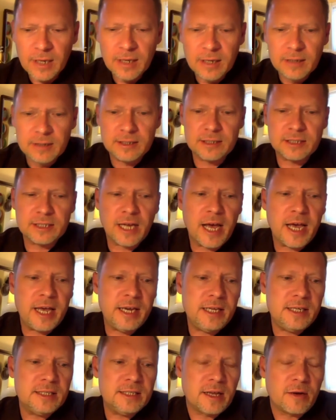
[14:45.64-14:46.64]

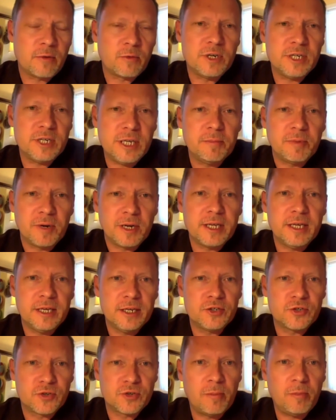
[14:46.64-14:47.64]
societies that were deeply
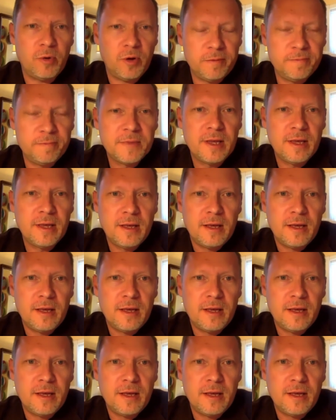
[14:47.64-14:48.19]
in trouble,